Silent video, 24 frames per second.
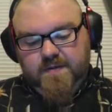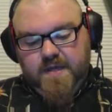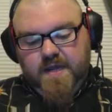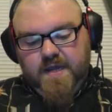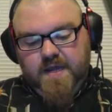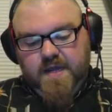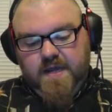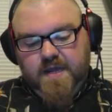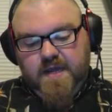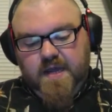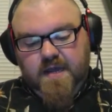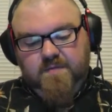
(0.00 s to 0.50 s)

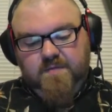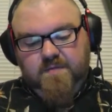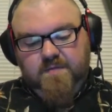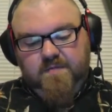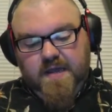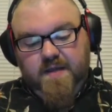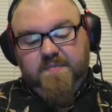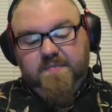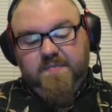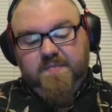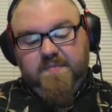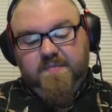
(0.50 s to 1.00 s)

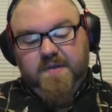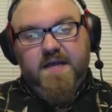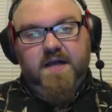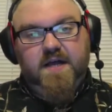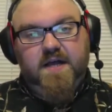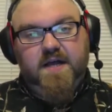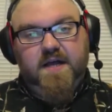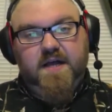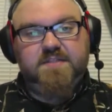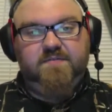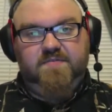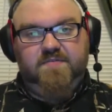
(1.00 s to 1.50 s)
and
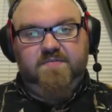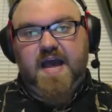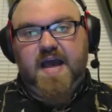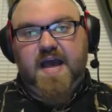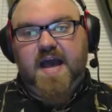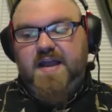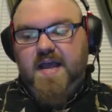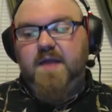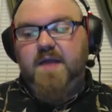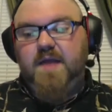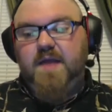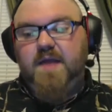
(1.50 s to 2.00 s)
because of that,
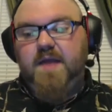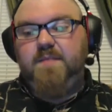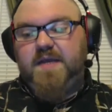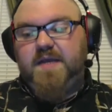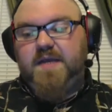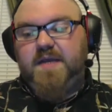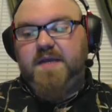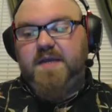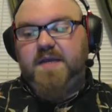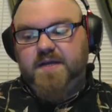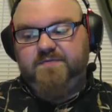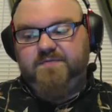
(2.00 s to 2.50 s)
and
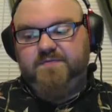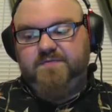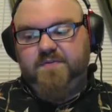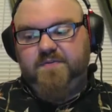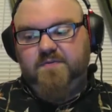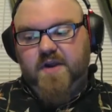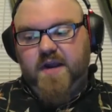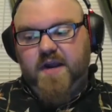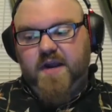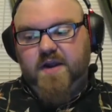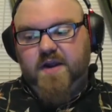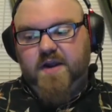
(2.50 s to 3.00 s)
because of the
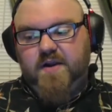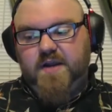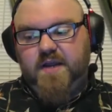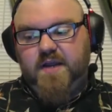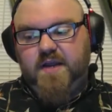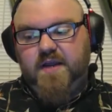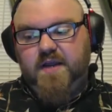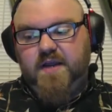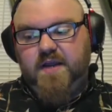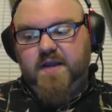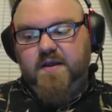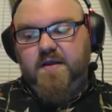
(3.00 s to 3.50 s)
rarity,